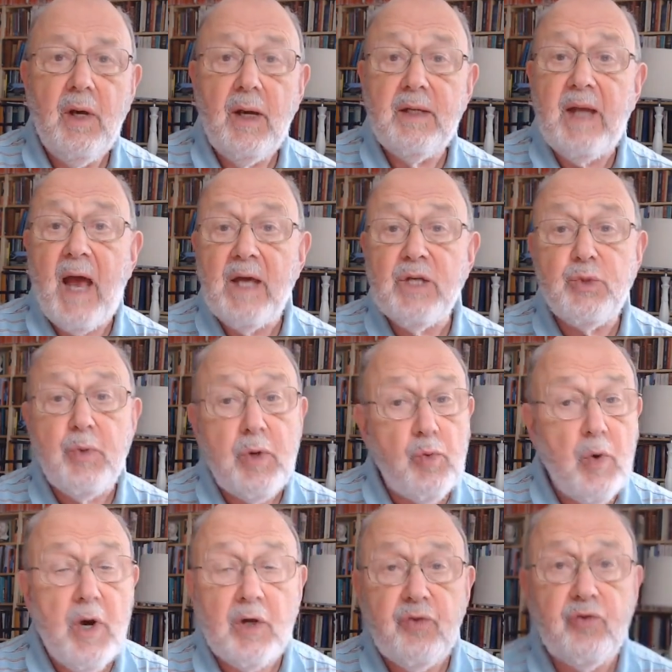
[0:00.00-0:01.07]
And as we
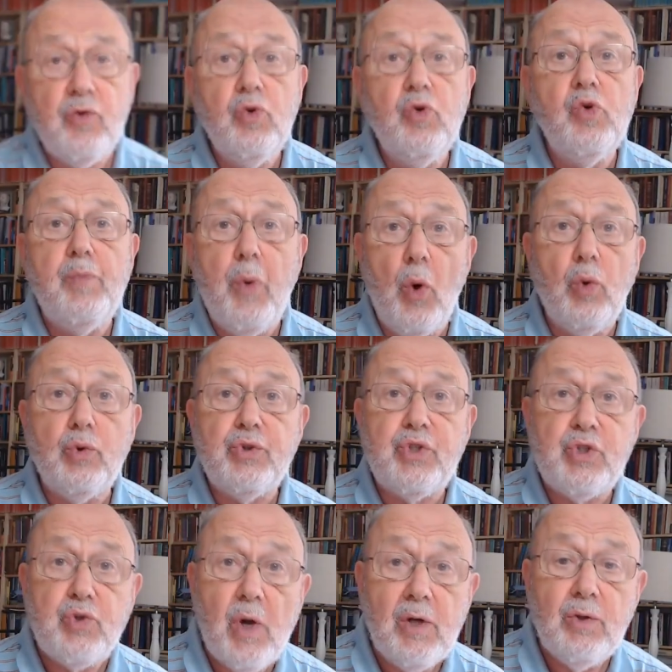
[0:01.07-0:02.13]
work through Paul's
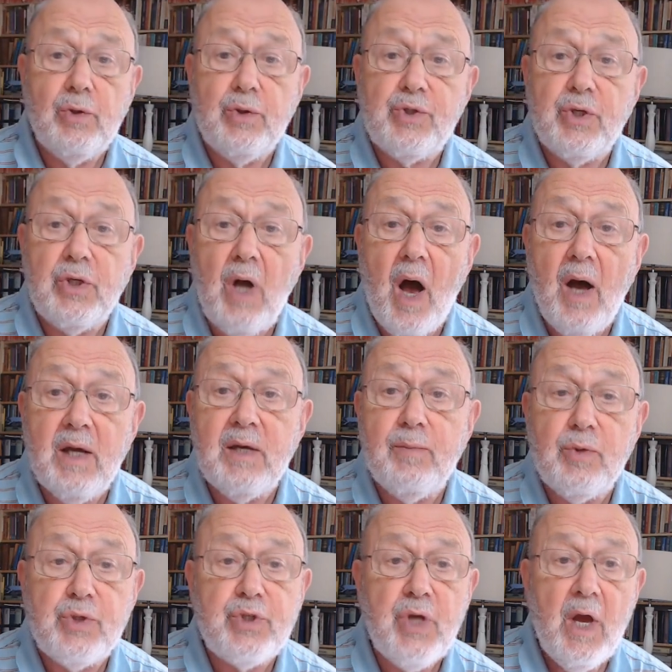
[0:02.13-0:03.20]
struggles and
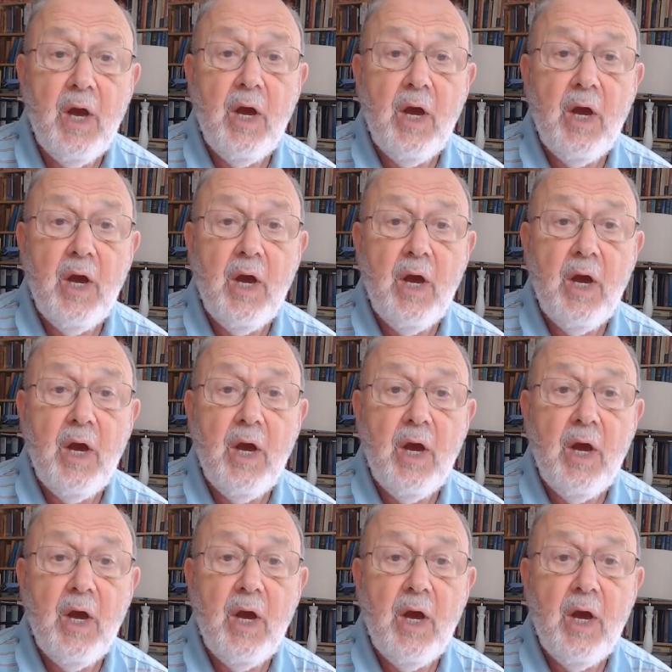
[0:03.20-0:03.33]
arguments,